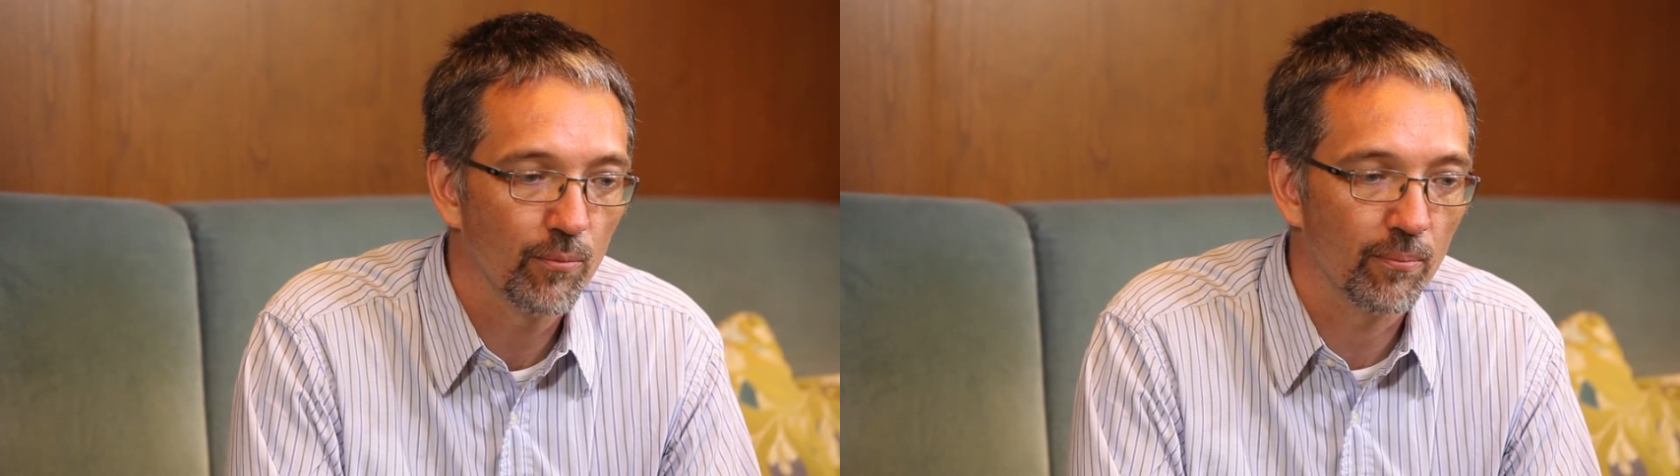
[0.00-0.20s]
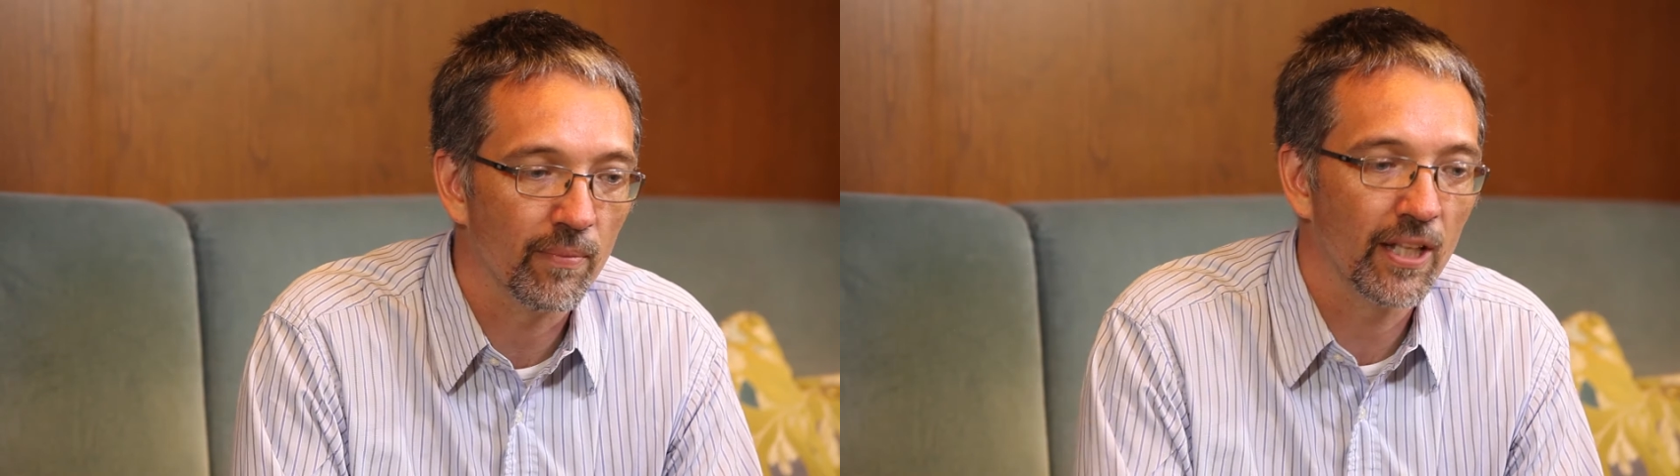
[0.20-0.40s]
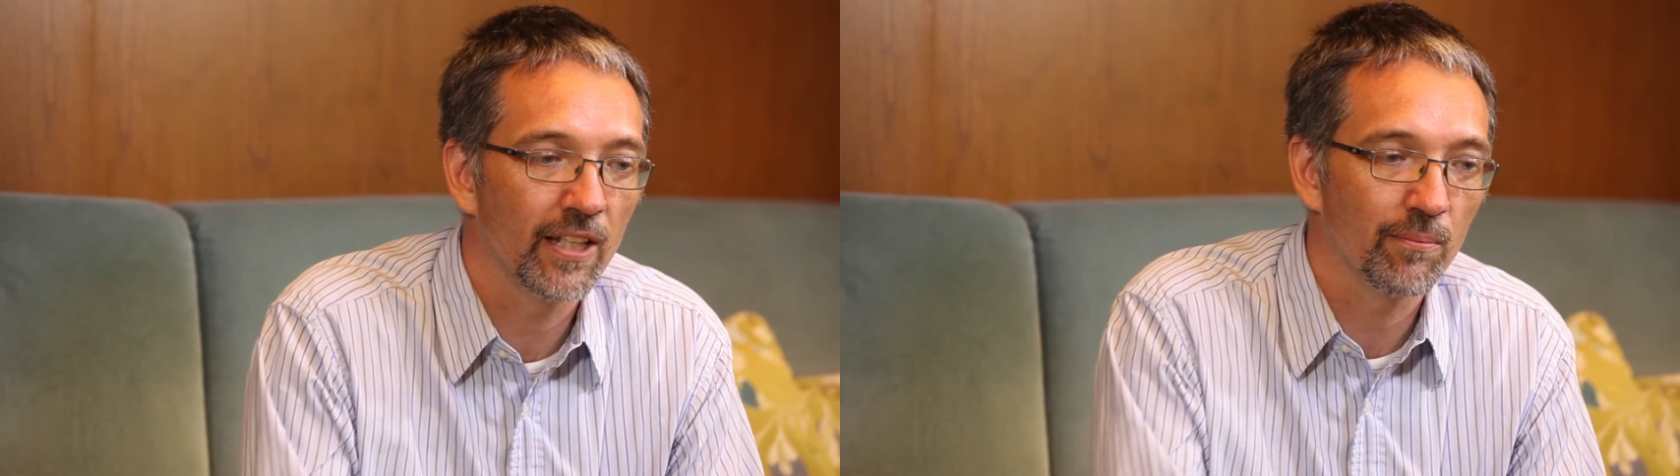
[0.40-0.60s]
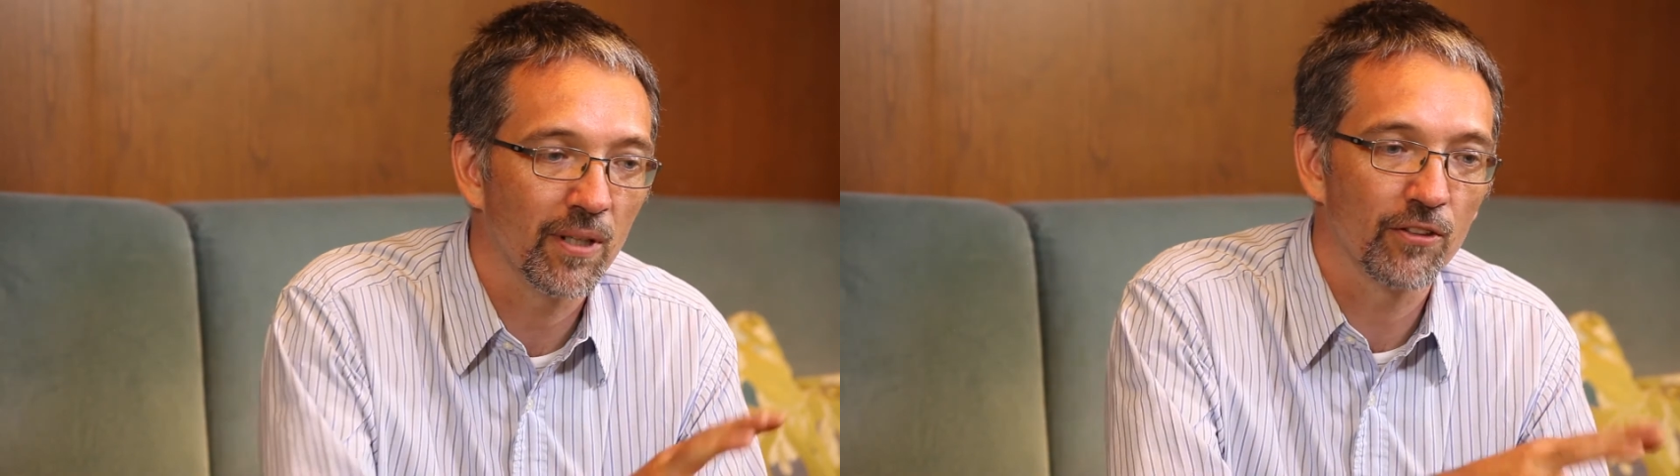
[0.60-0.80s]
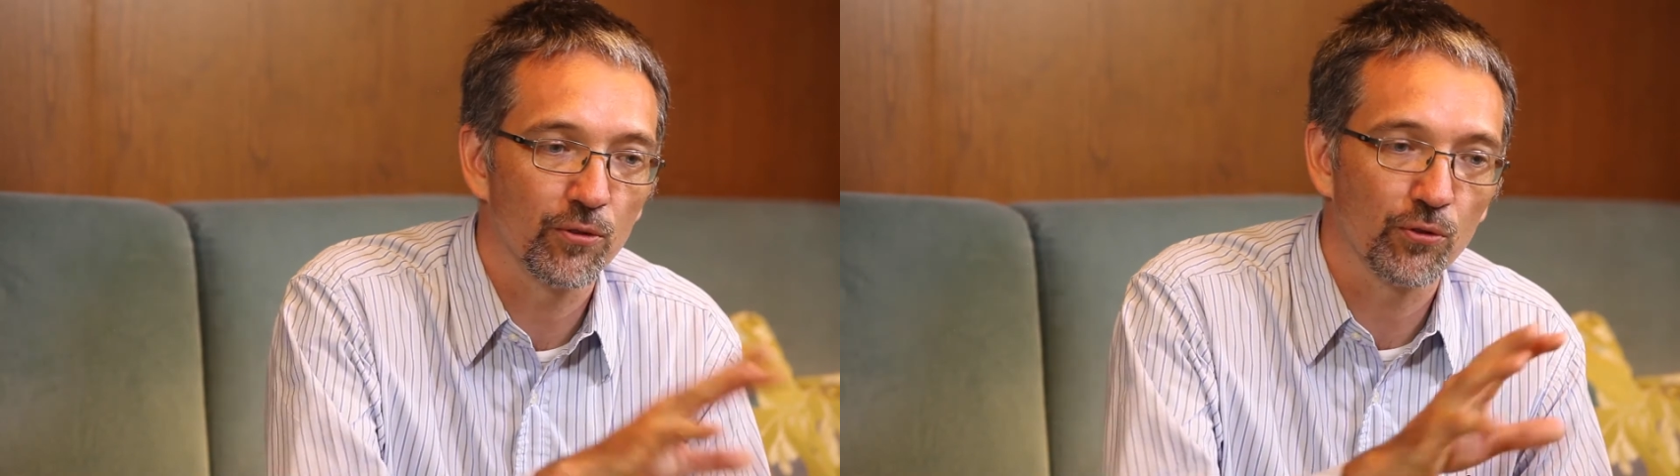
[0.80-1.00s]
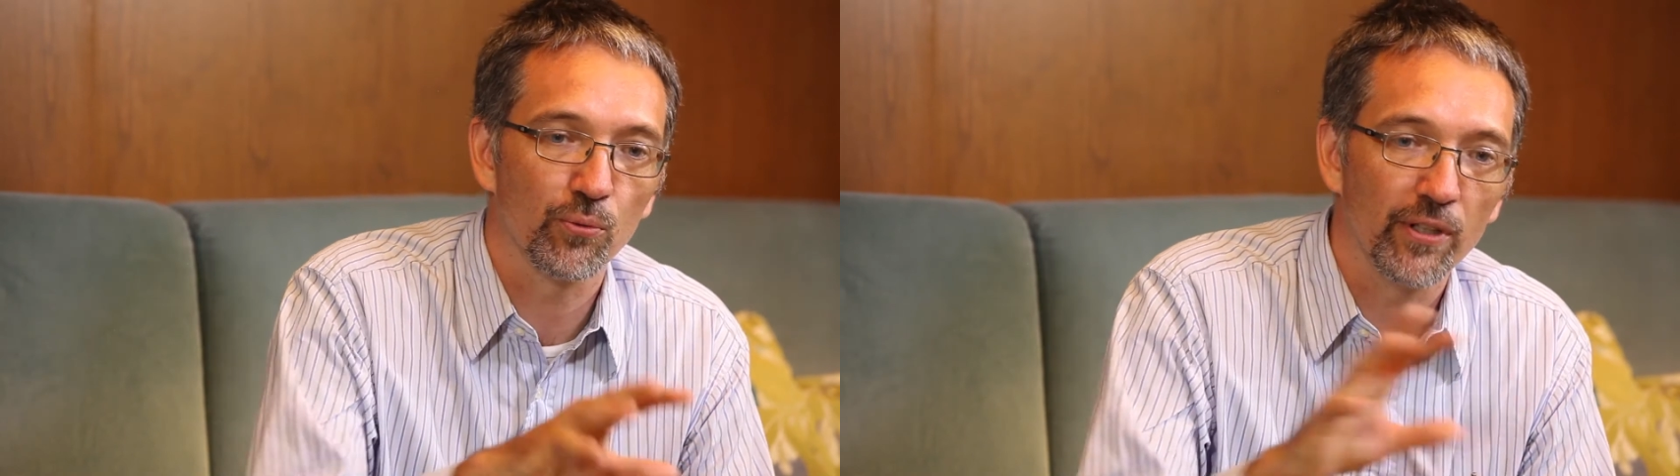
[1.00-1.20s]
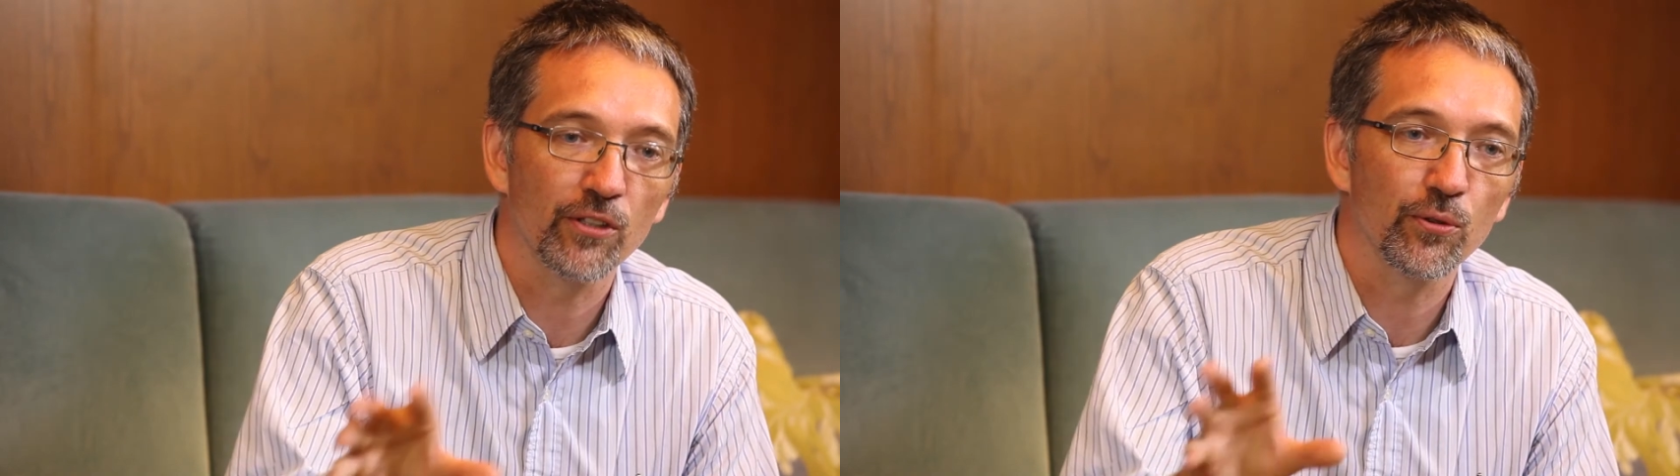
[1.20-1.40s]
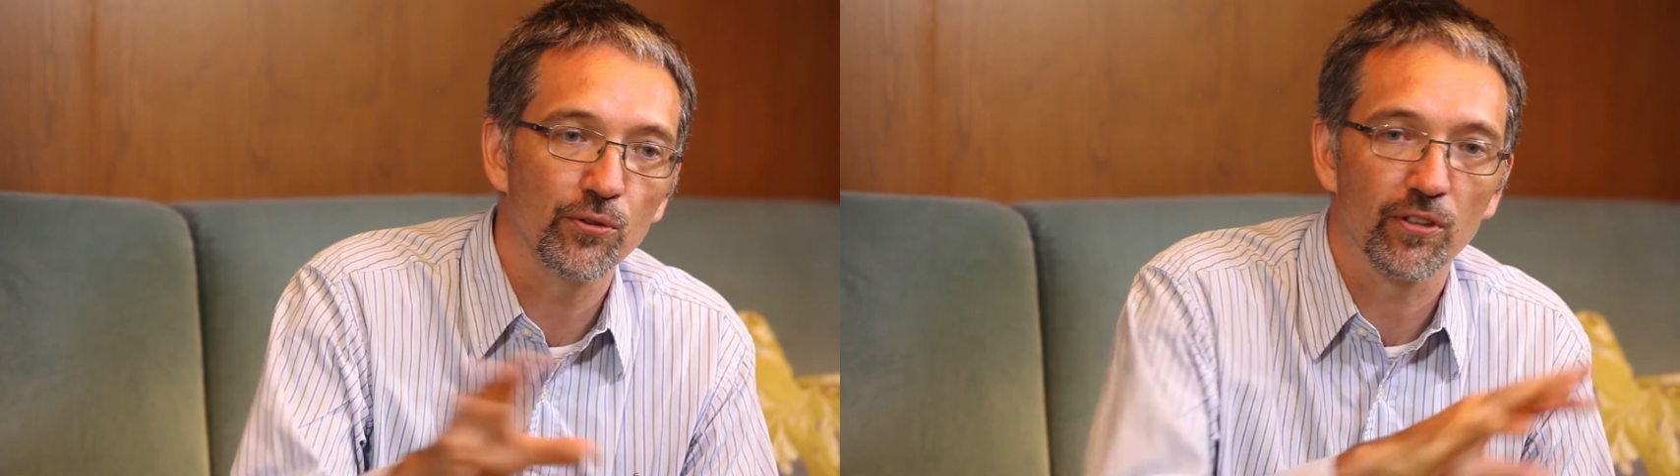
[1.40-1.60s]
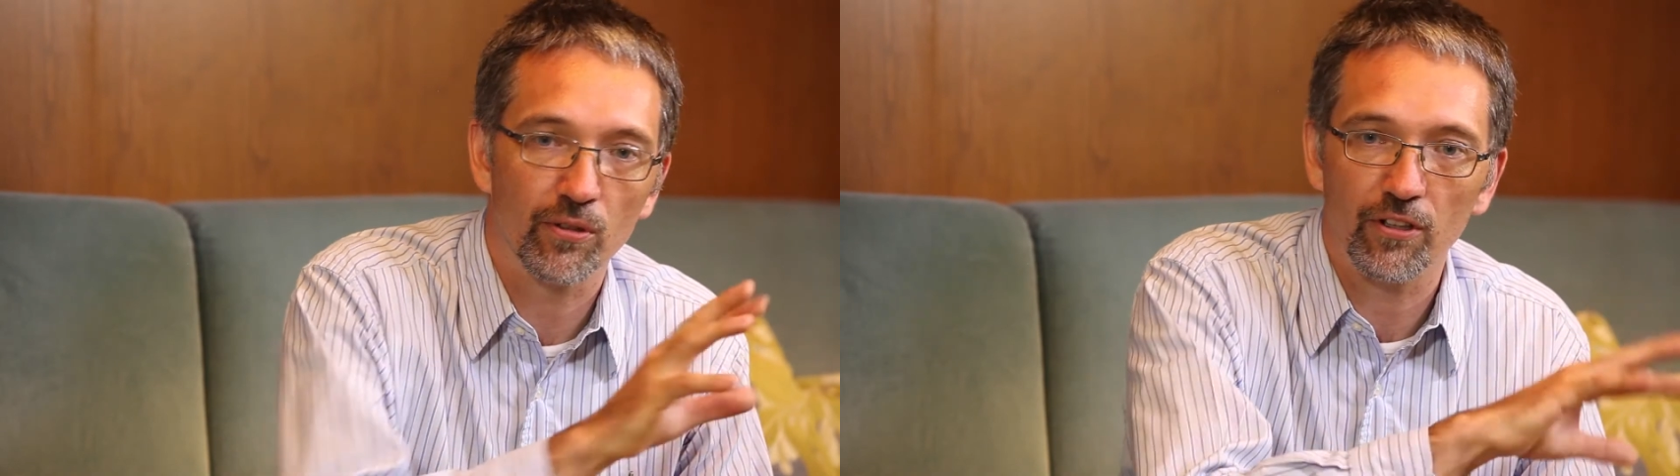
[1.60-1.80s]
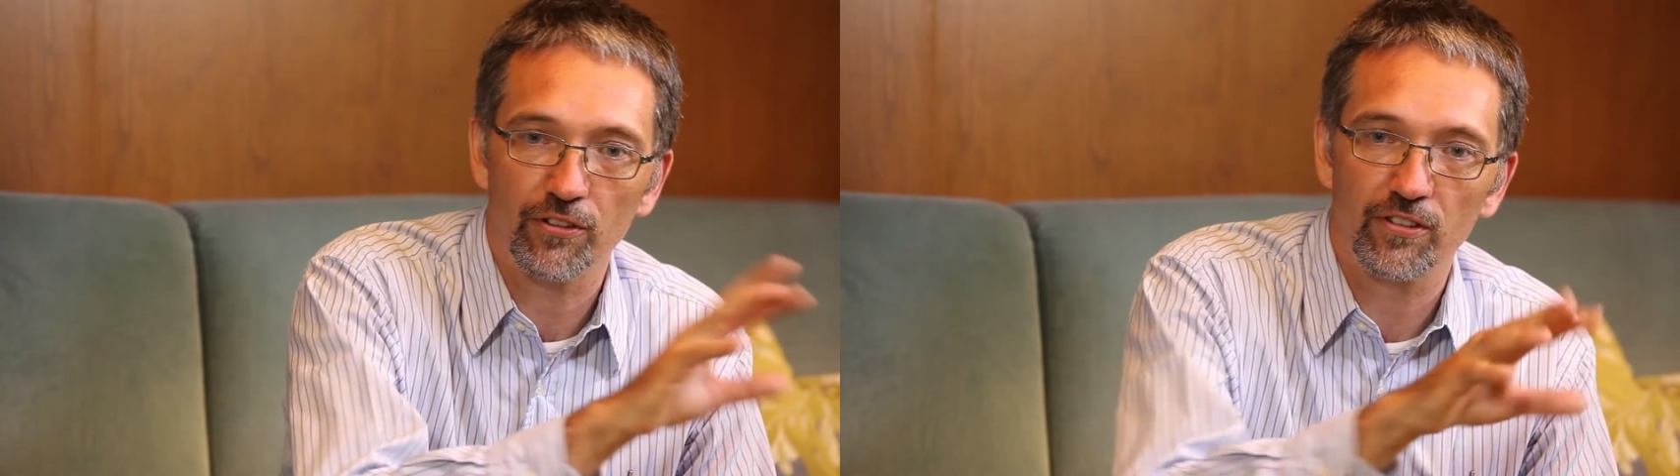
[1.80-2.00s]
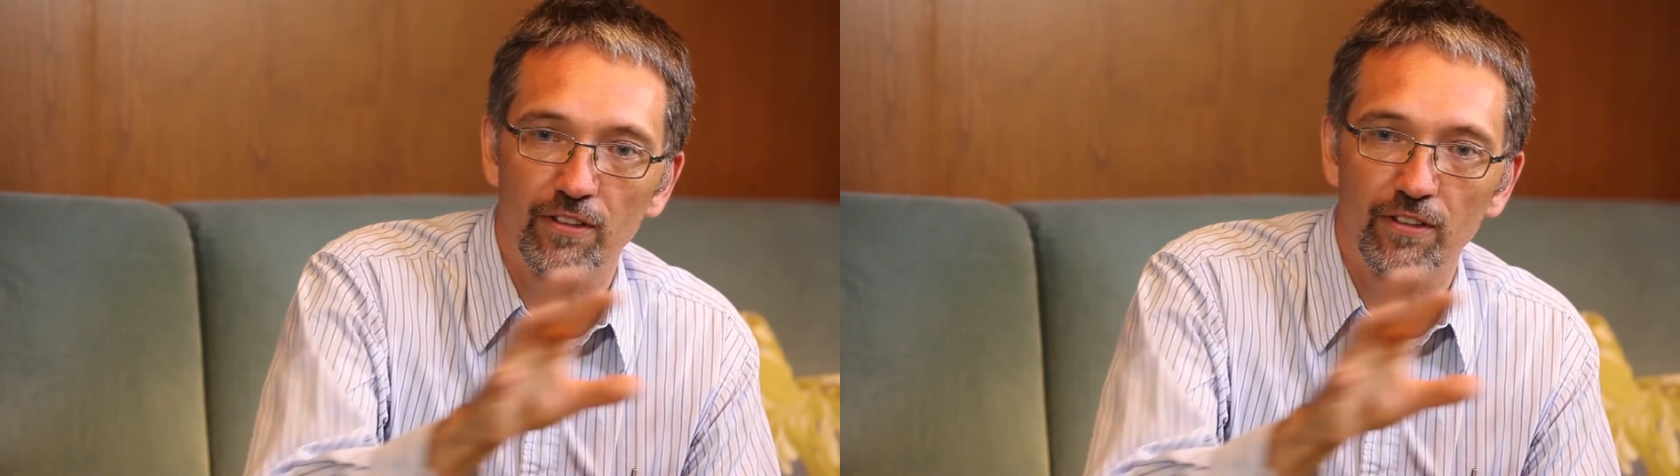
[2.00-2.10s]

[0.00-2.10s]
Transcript: many modules reused across